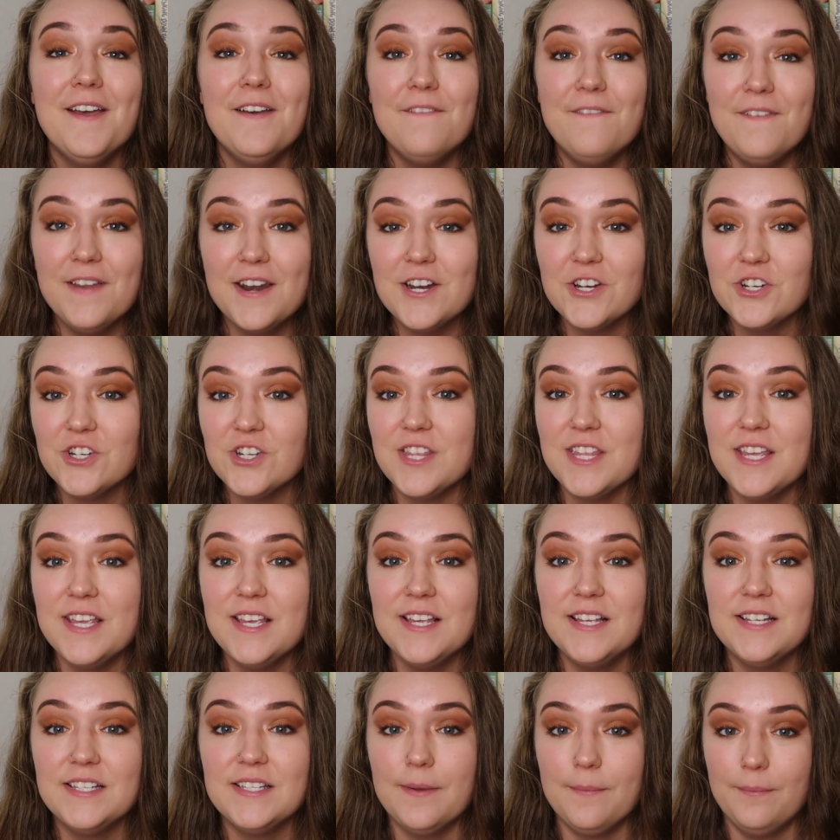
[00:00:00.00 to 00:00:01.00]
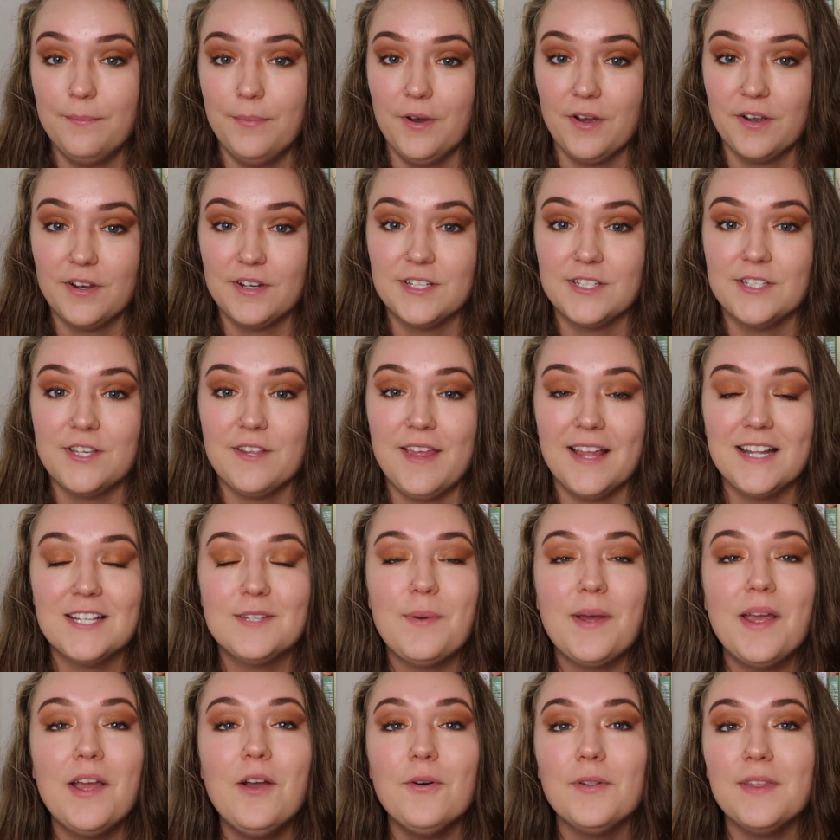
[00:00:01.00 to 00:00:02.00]
finish these books. So
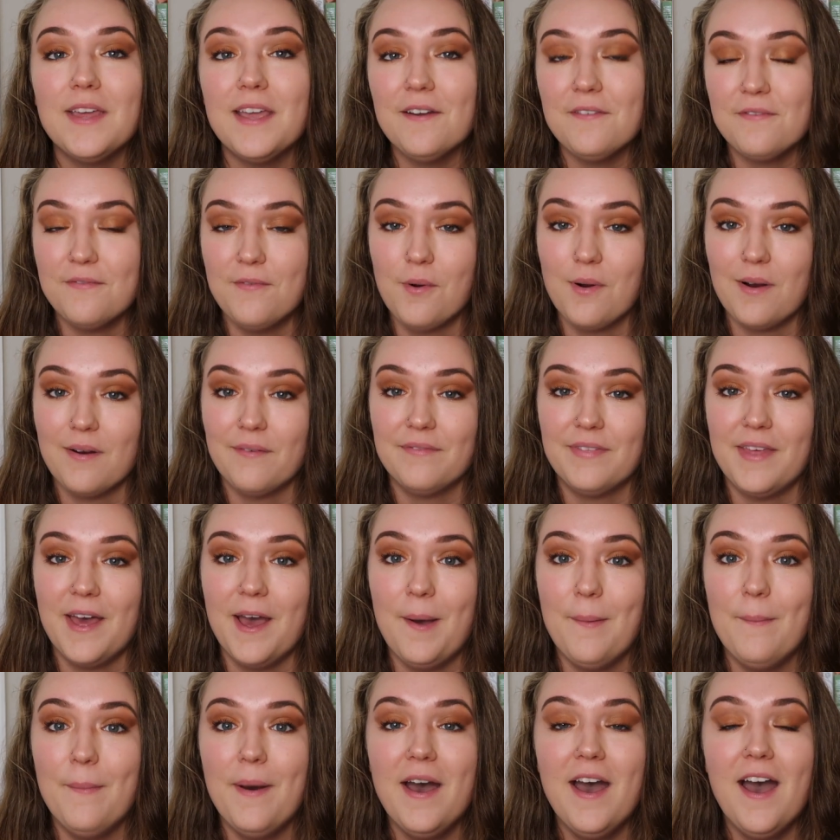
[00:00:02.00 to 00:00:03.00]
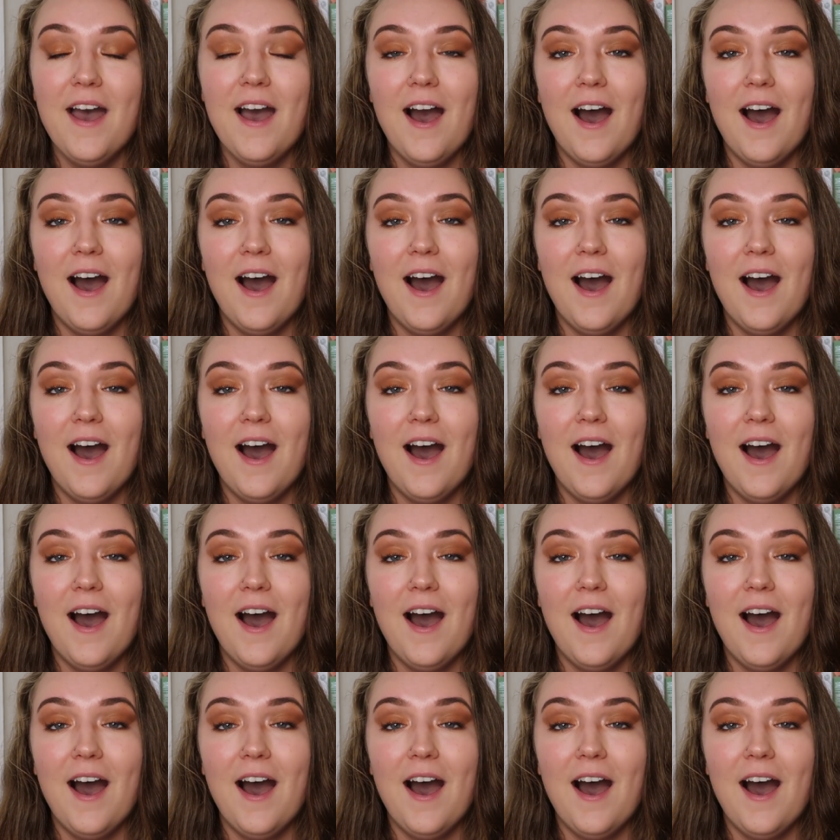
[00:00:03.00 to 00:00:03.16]
that's why I only have 4 of them.